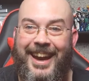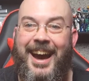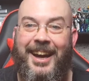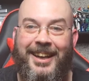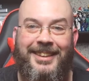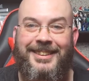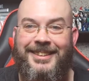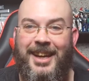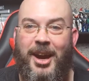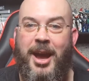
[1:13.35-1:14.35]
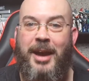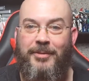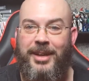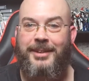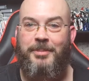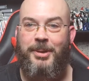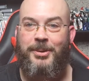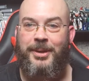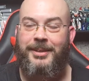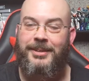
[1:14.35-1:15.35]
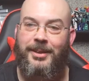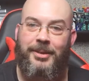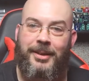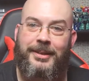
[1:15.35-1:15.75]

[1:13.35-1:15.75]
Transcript: As I say, I have yet to build it, so